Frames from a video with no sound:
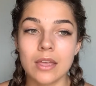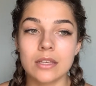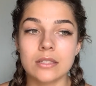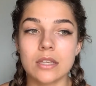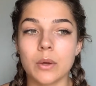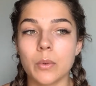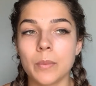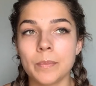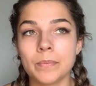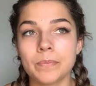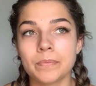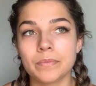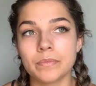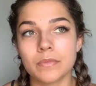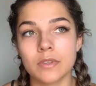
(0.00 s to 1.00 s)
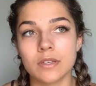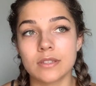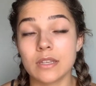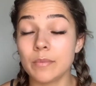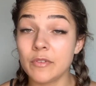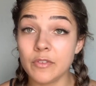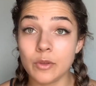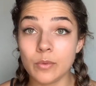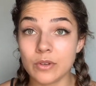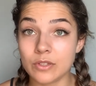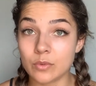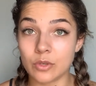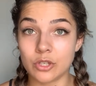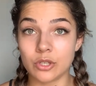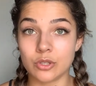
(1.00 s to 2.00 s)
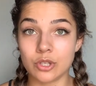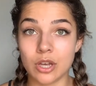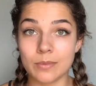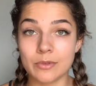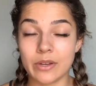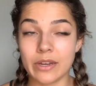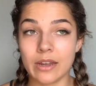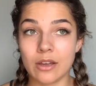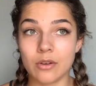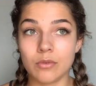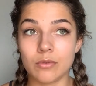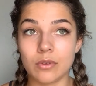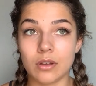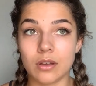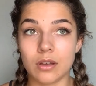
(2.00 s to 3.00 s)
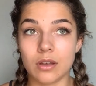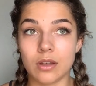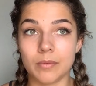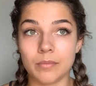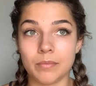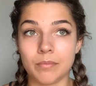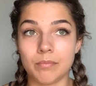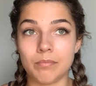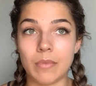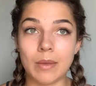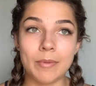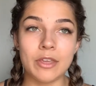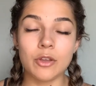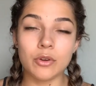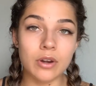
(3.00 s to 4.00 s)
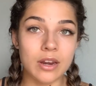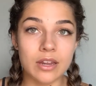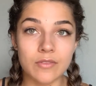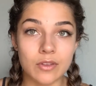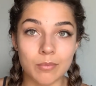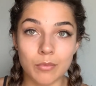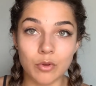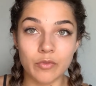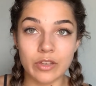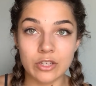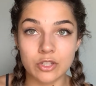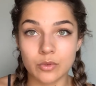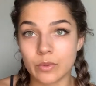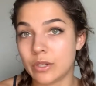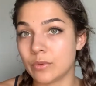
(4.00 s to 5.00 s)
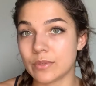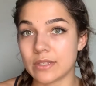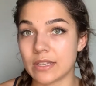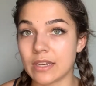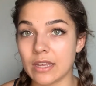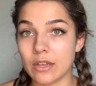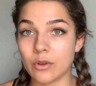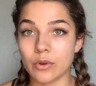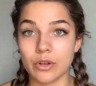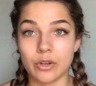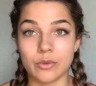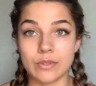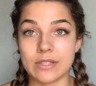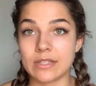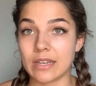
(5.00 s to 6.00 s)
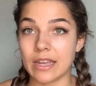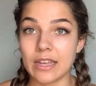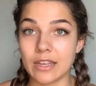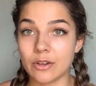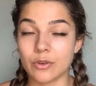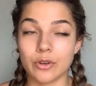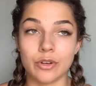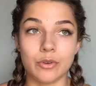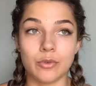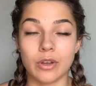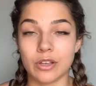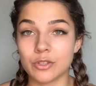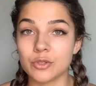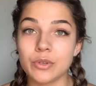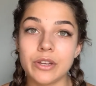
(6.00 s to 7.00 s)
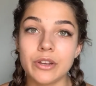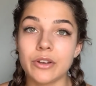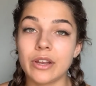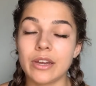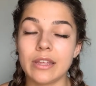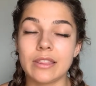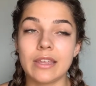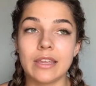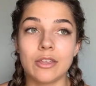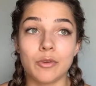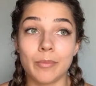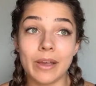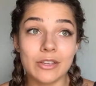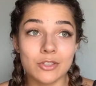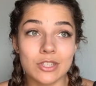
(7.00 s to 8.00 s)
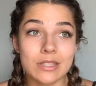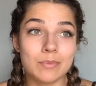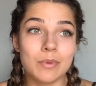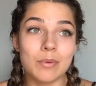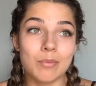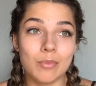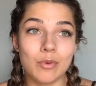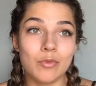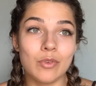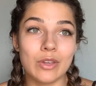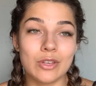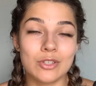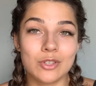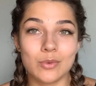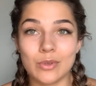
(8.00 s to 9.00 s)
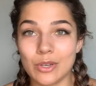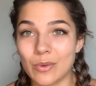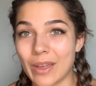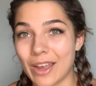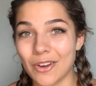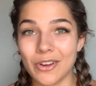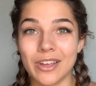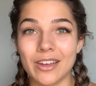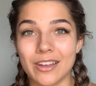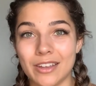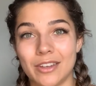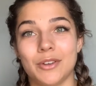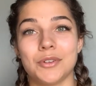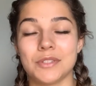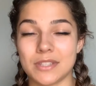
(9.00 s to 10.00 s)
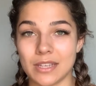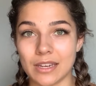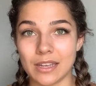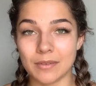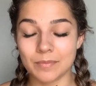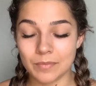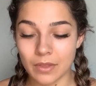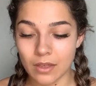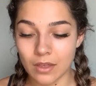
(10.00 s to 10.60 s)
So some of you are switching jobs right now. Maybe you're not even moving to a new city or a new state or a new country or anything. You might just be moving to a new area in your city.